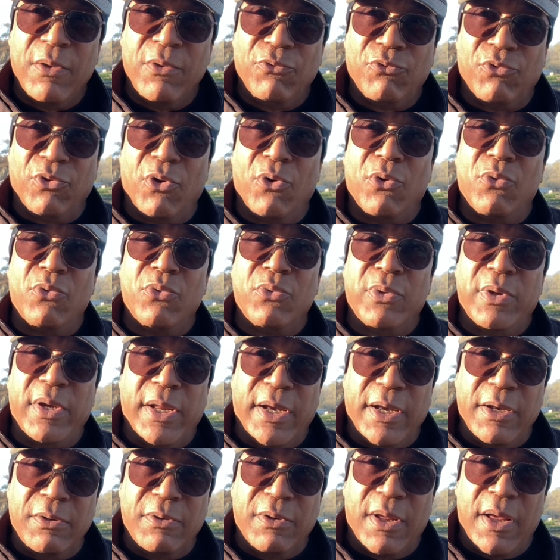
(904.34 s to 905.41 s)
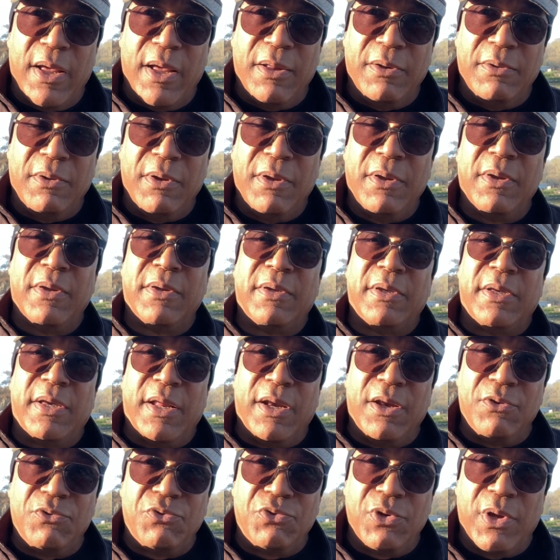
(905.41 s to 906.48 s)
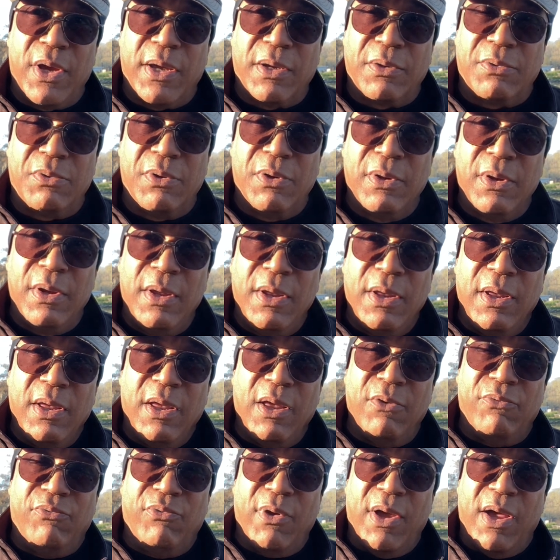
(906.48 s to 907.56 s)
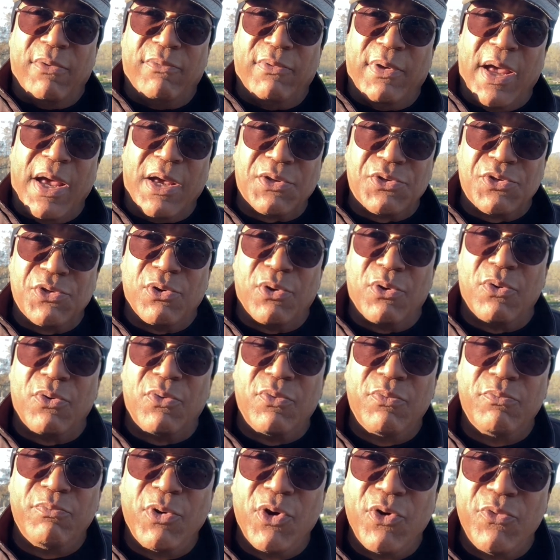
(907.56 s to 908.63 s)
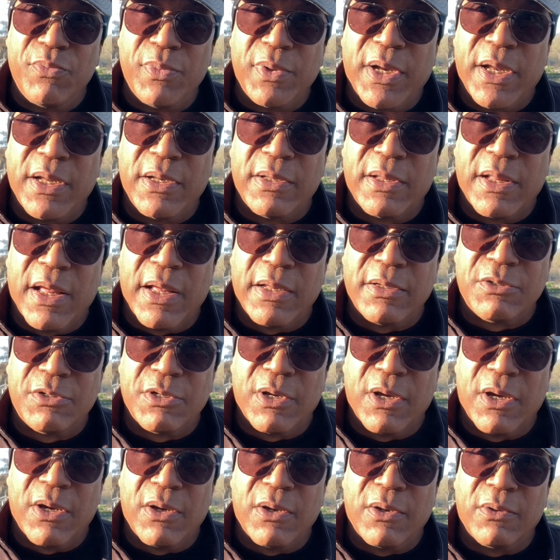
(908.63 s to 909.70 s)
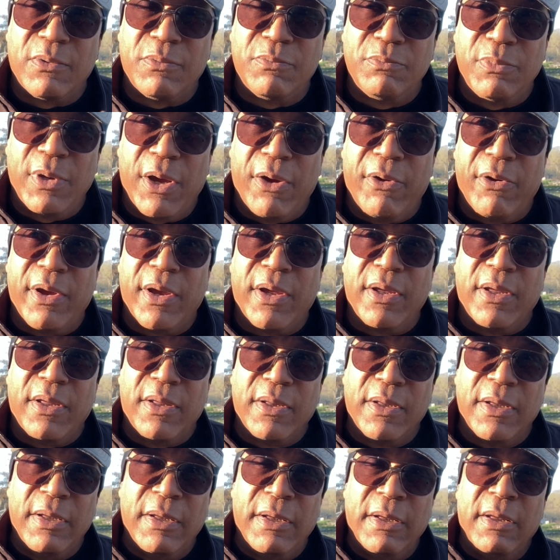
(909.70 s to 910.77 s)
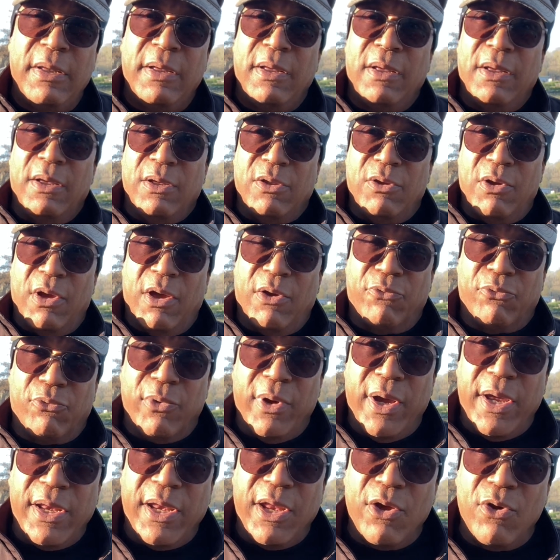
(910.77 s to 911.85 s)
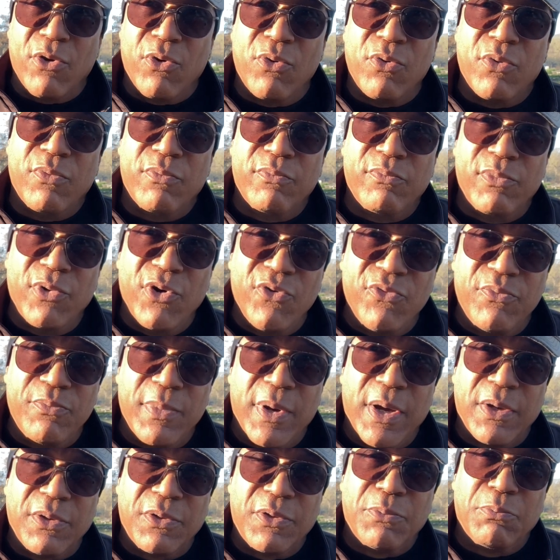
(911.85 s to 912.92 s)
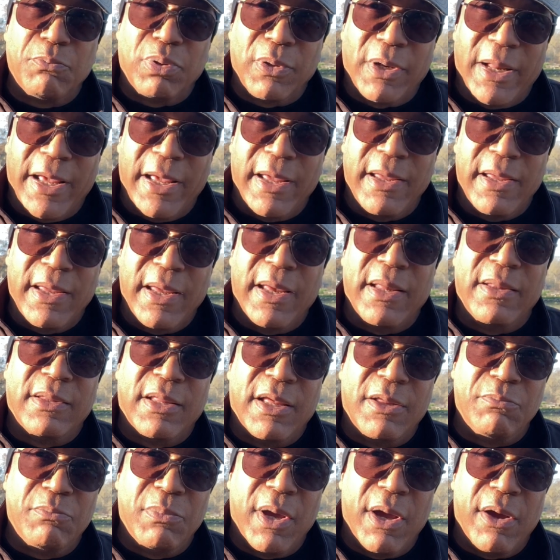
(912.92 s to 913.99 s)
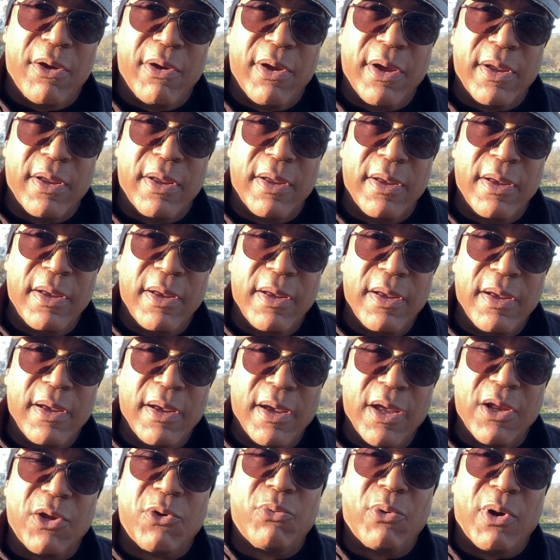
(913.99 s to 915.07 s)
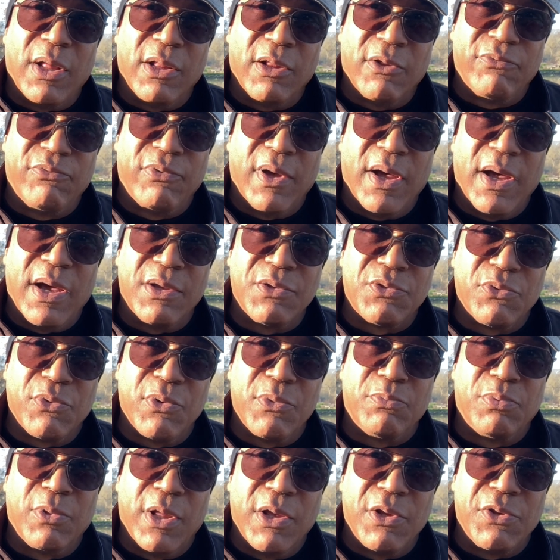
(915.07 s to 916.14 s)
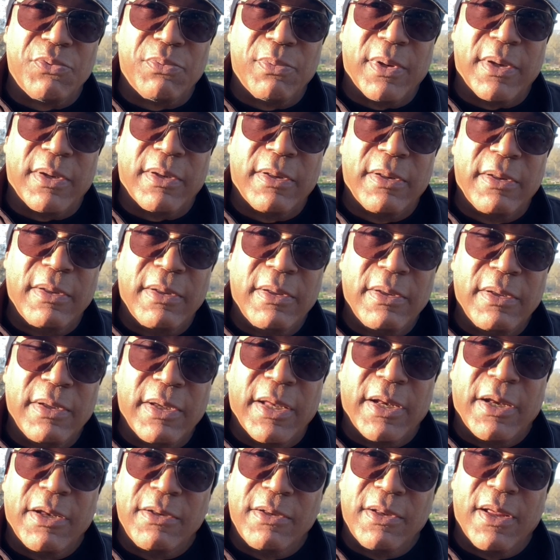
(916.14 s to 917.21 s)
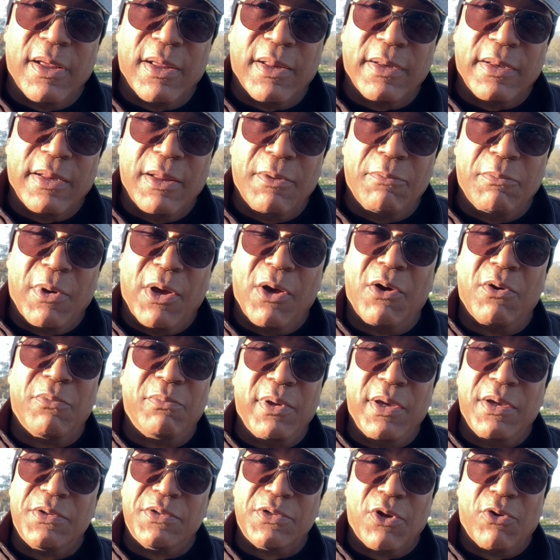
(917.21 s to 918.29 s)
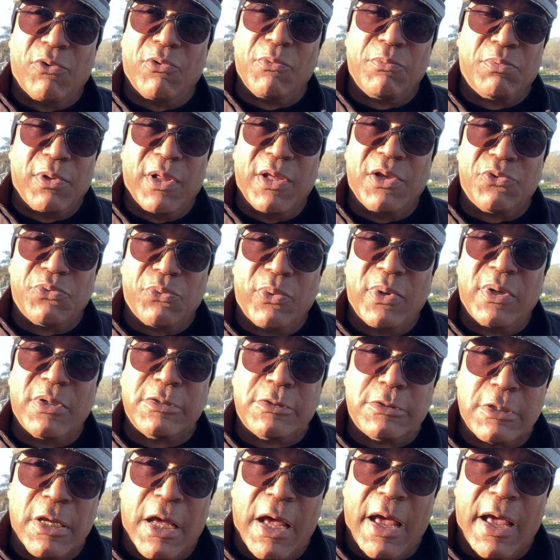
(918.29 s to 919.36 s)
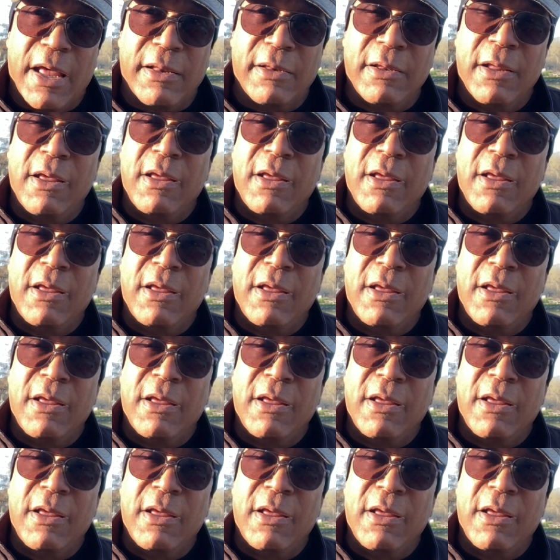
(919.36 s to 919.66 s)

So get it done, get it checked. If you have axial movement in that bearing, you have radial movement play in that bearing, it qualifies a replacement. Get it done. And by all means, don't replace one side.